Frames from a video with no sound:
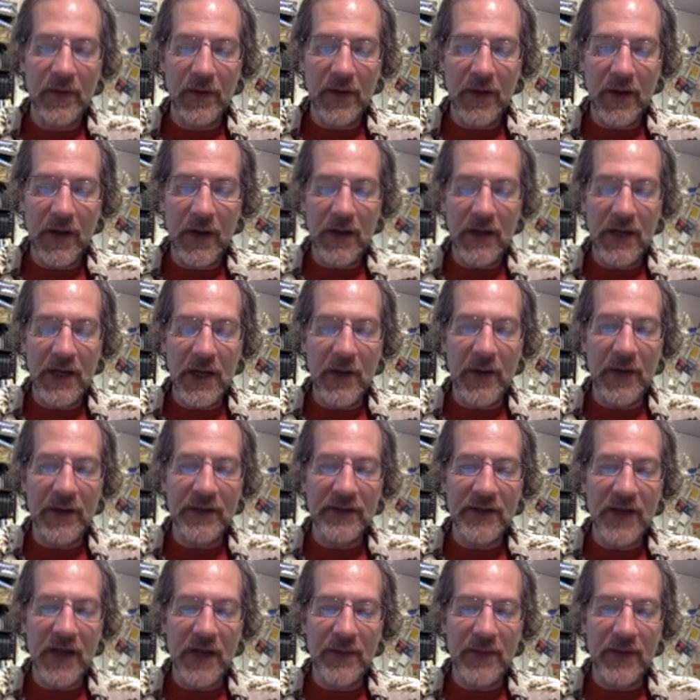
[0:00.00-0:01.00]
Okay, now I
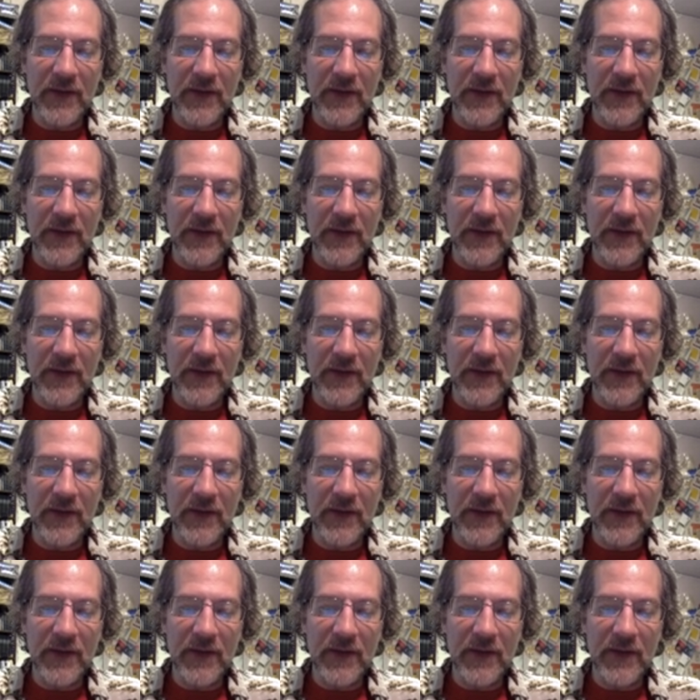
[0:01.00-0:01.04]
type